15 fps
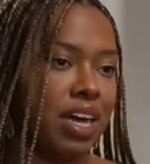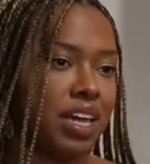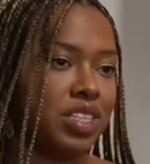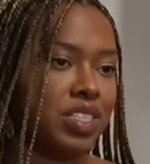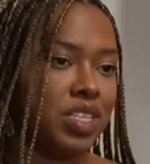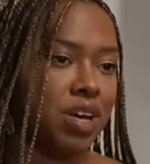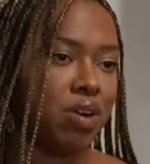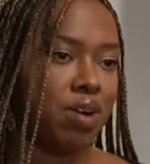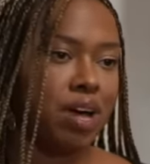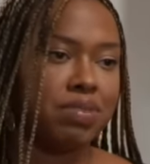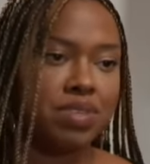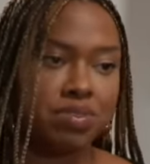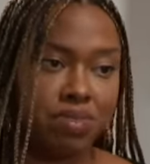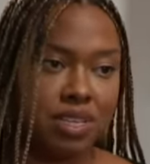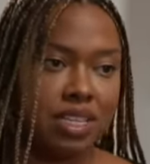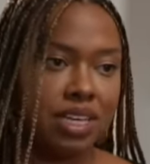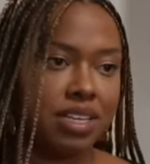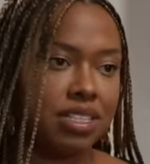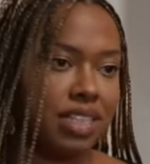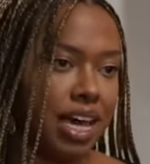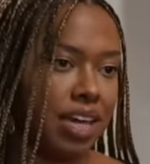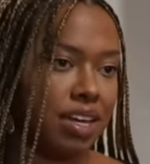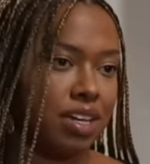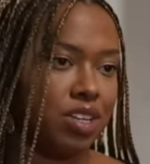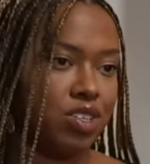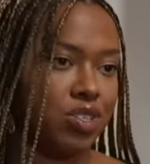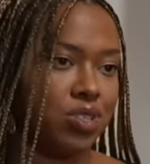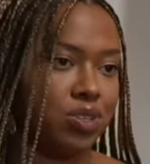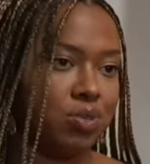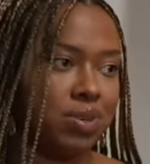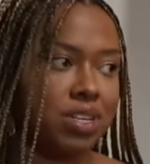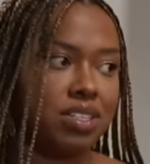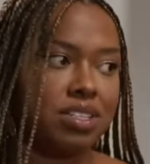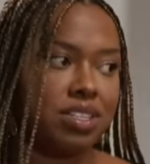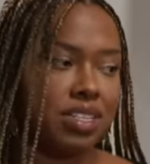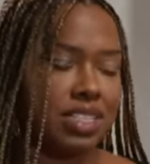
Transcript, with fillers: And so I was really excited to get to